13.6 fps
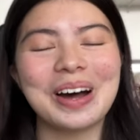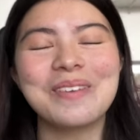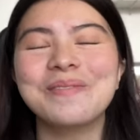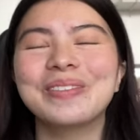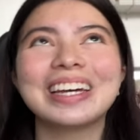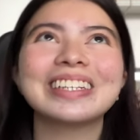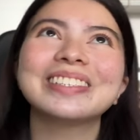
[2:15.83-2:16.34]

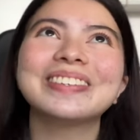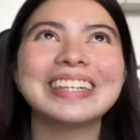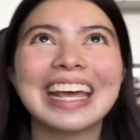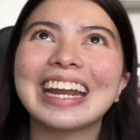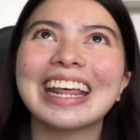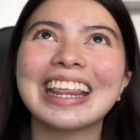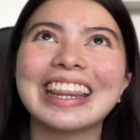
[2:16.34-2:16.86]
I'm not doing
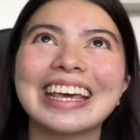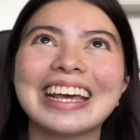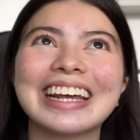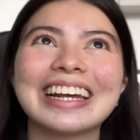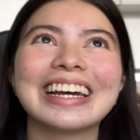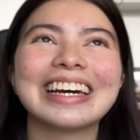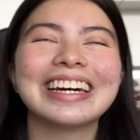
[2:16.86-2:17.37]

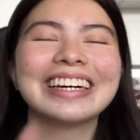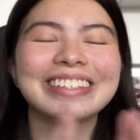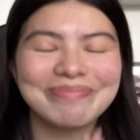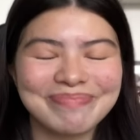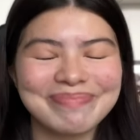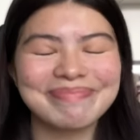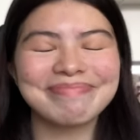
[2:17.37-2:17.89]
anything
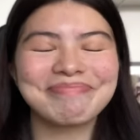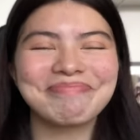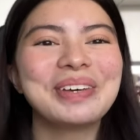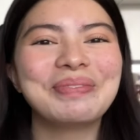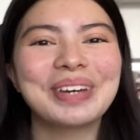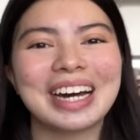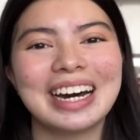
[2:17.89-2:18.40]

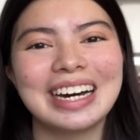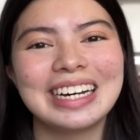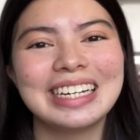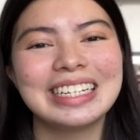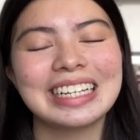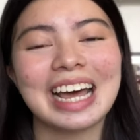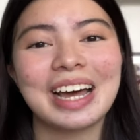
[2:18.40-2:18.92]

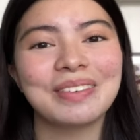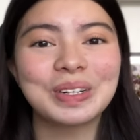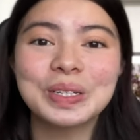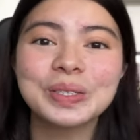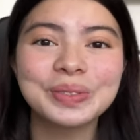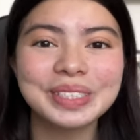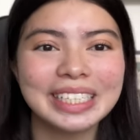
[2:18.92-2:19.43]
because I have no
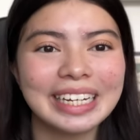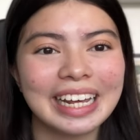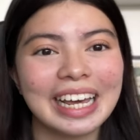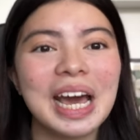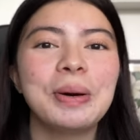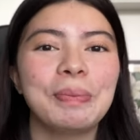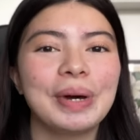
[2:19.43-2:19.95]
school
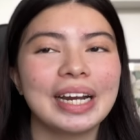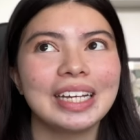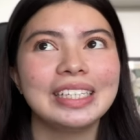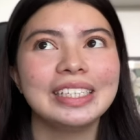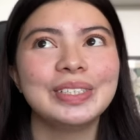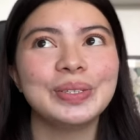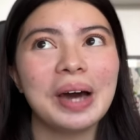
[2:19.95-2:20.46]
today, but I
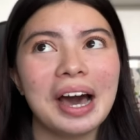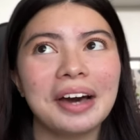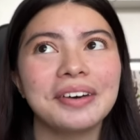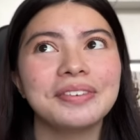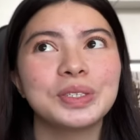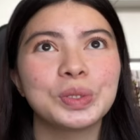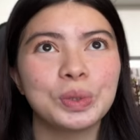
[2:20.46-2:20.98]
do
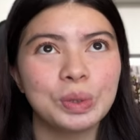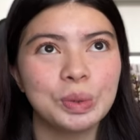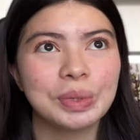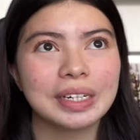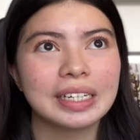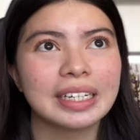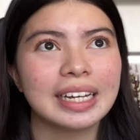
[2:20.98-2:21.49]
have
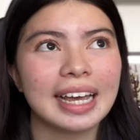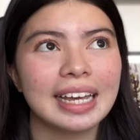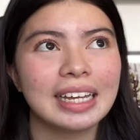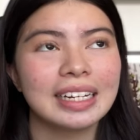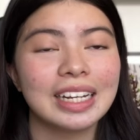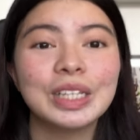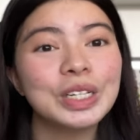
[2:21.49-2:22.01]
schoolwork
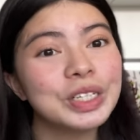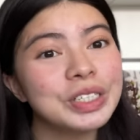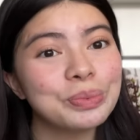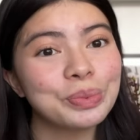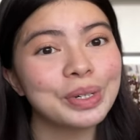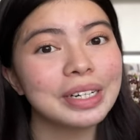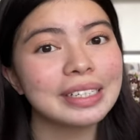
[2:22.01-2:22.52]
and
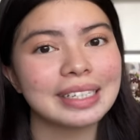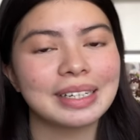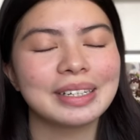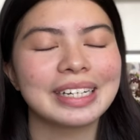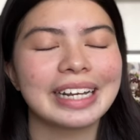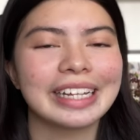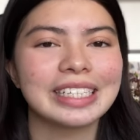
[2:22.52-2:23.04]
internship work that I'm
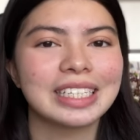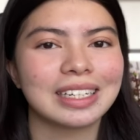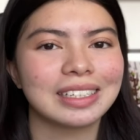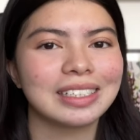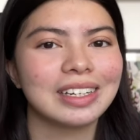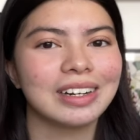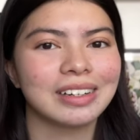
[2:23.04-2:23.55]
gonna get
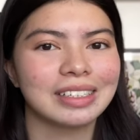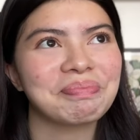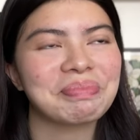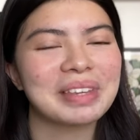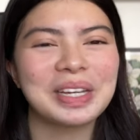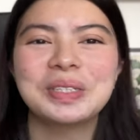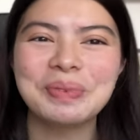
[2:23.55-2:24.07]
started on.
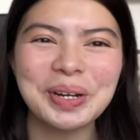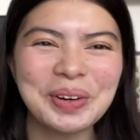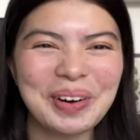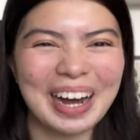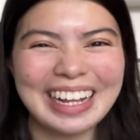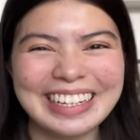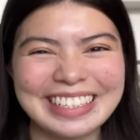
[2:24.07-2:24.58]
It's been a
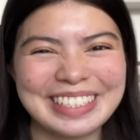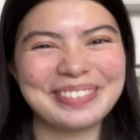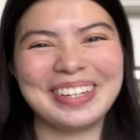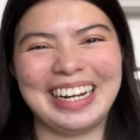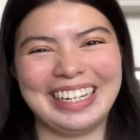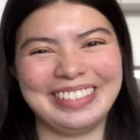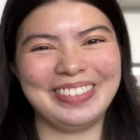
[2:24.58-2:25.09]
while since my
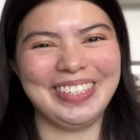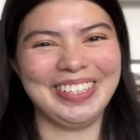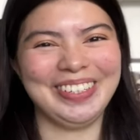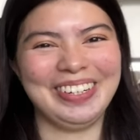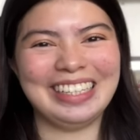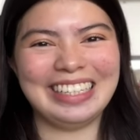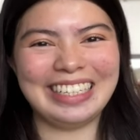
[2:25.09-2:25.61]
last video,
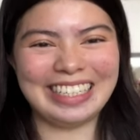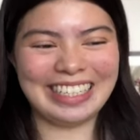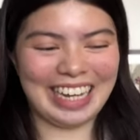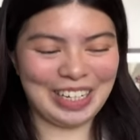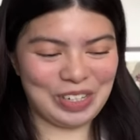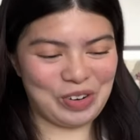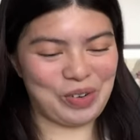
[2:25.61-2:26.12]
at least
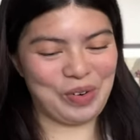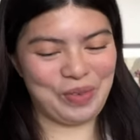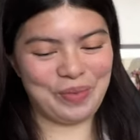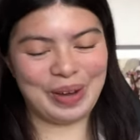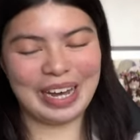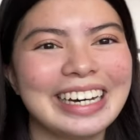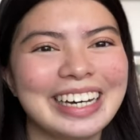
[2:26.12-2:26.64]
at
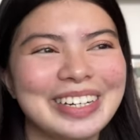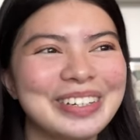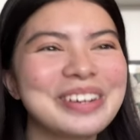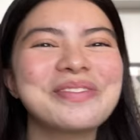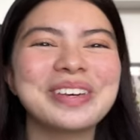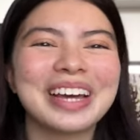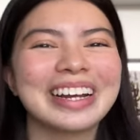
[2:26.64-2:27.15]
home. I don't know
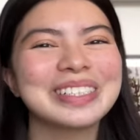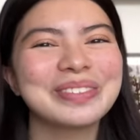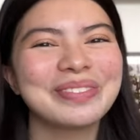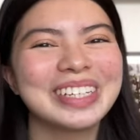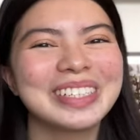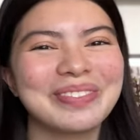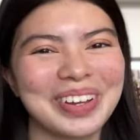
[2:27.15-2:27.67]
if you guys
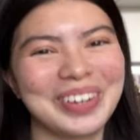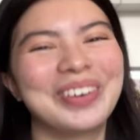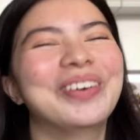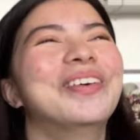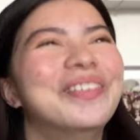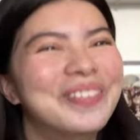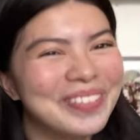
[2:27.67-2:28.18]
missed my
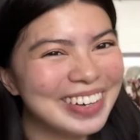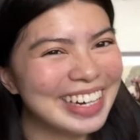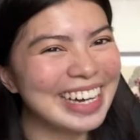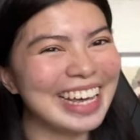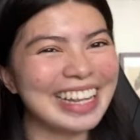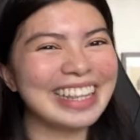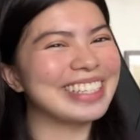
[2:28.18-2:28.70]
room
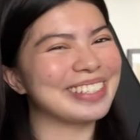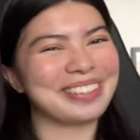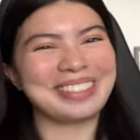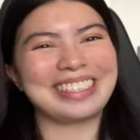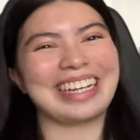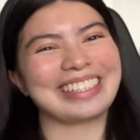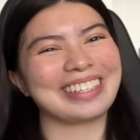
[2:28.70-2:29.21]
in this whole
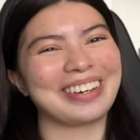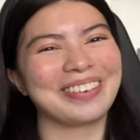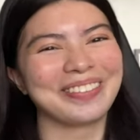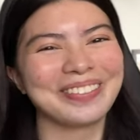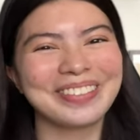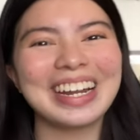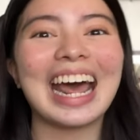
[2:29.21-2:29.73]
setup,
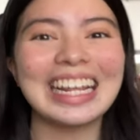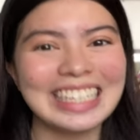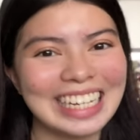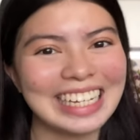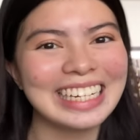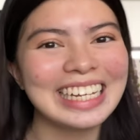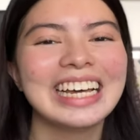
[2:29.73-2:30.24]
but I
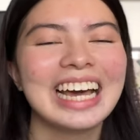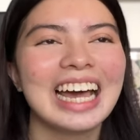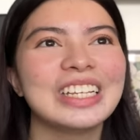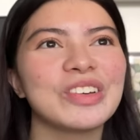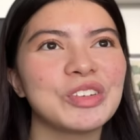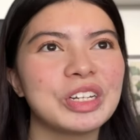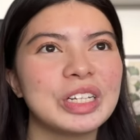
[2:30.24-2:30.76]
did. I
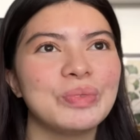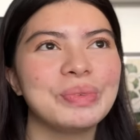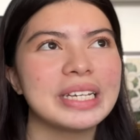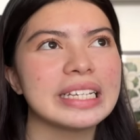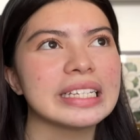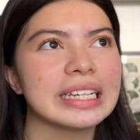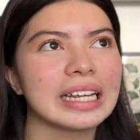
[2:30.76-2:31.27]
definitely
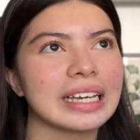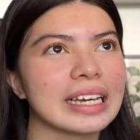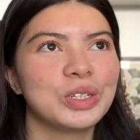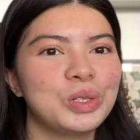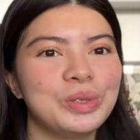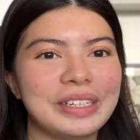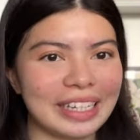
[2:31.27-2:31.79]
miss like
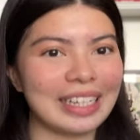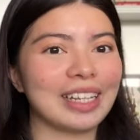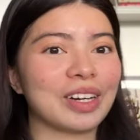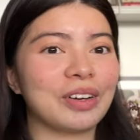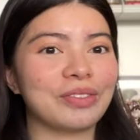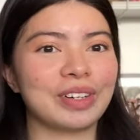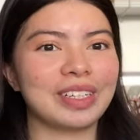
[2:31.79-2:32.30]
shooting in the
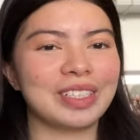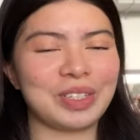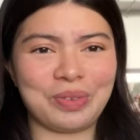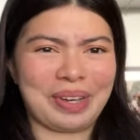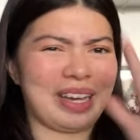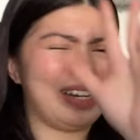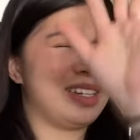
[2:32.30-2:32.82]
comforts. Oh
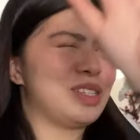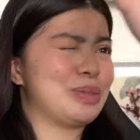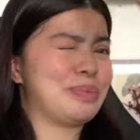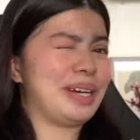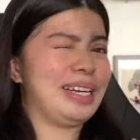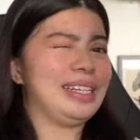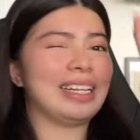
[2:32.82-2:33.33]
my god, it's so
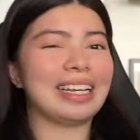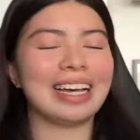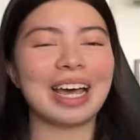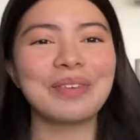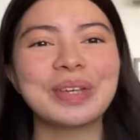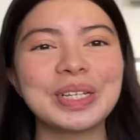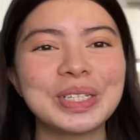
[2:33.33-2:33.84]
bright.
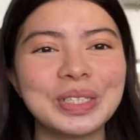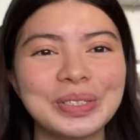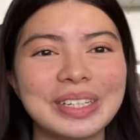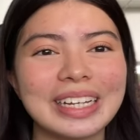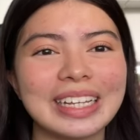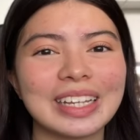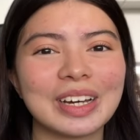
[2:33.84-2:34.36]
I miss
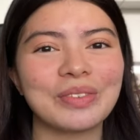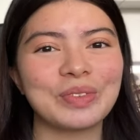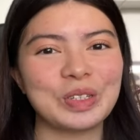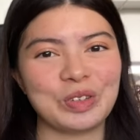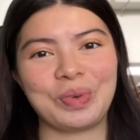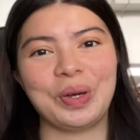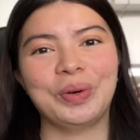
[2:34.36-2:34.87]
shooting in the
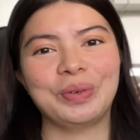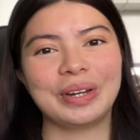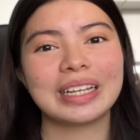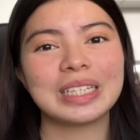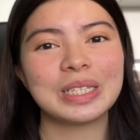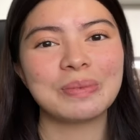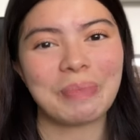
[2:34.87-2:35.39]
comforts of my own
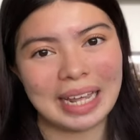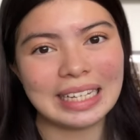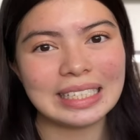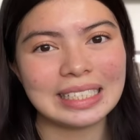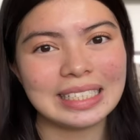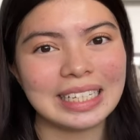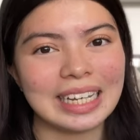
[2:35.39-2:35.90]

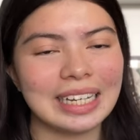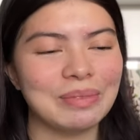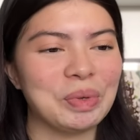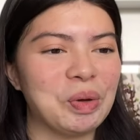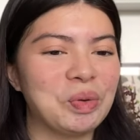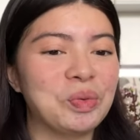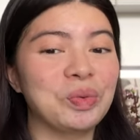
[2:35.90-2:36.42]
space, in my
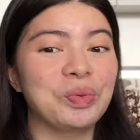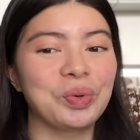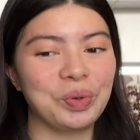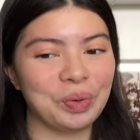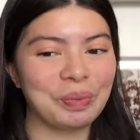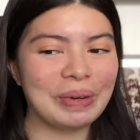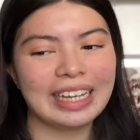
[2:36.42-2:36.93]
own
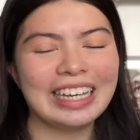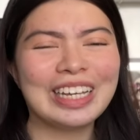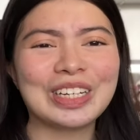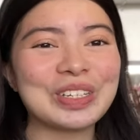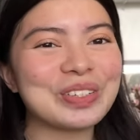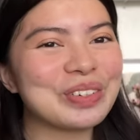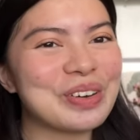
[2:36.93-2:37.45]
room.
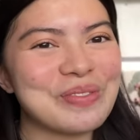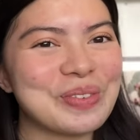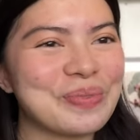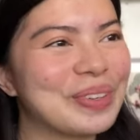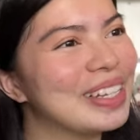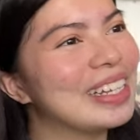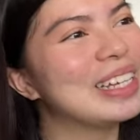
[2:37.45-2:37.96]
It's just so
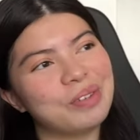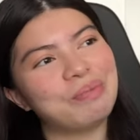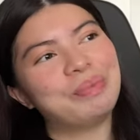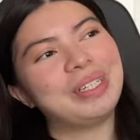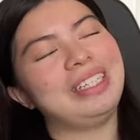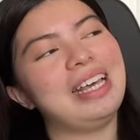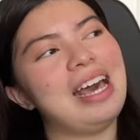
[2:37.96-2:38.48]
comfortable.
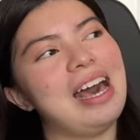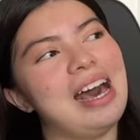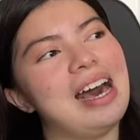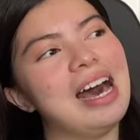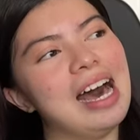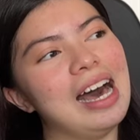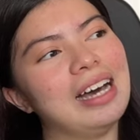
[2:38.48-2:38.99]
But yeah,
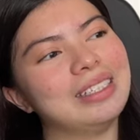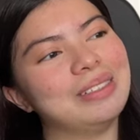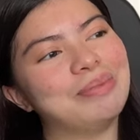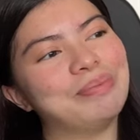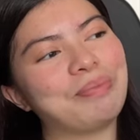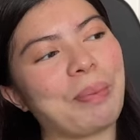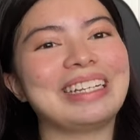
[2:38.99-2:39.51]

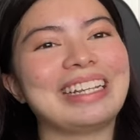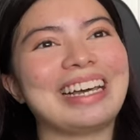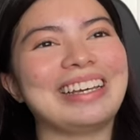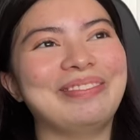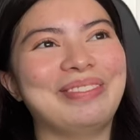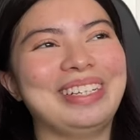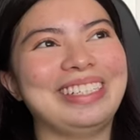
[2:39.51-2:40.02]

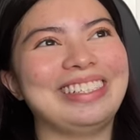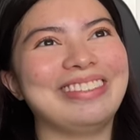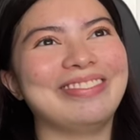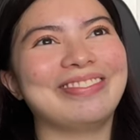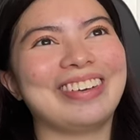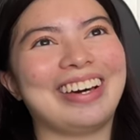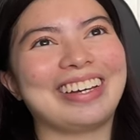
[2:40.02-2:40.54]
I missed
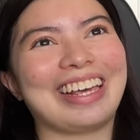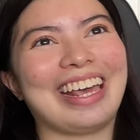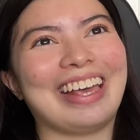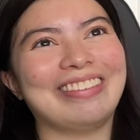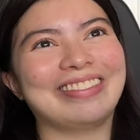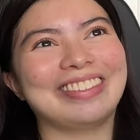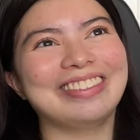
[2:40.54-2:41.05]

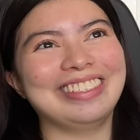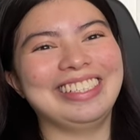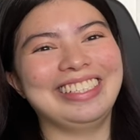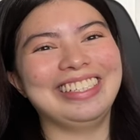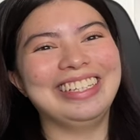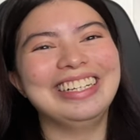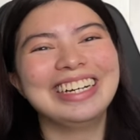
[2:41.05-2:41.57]
vlogging for real.